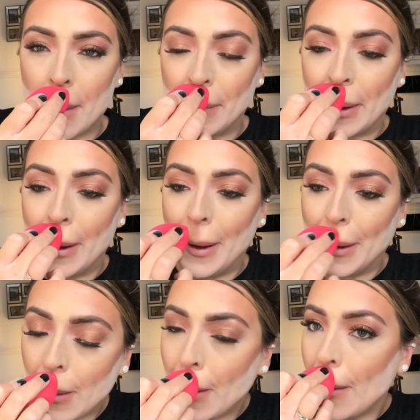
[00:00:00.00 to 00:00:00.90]
because
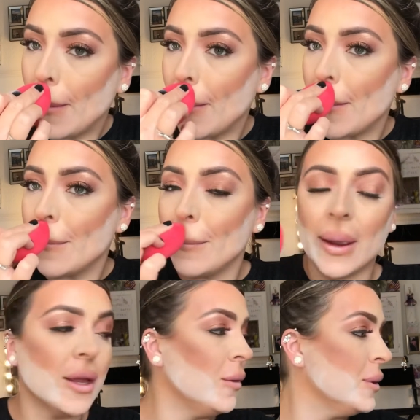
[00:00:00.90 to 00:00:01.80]
my
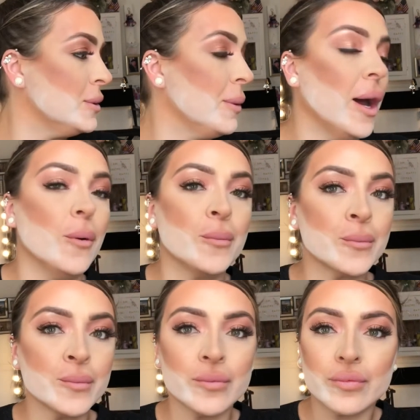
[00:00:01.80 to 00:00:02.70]
Cupid's bow
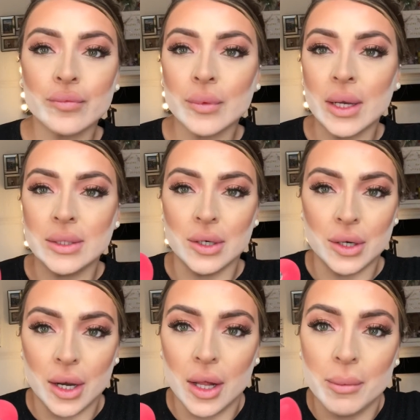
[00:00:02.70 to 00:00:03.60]
is
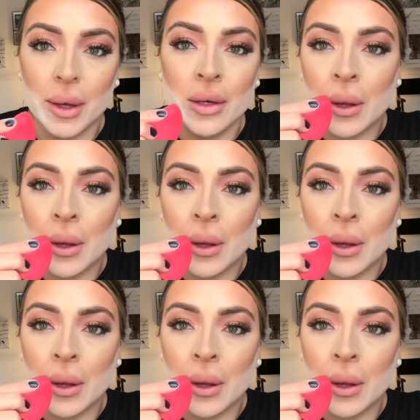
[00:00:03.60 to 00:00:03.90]
looking a little bit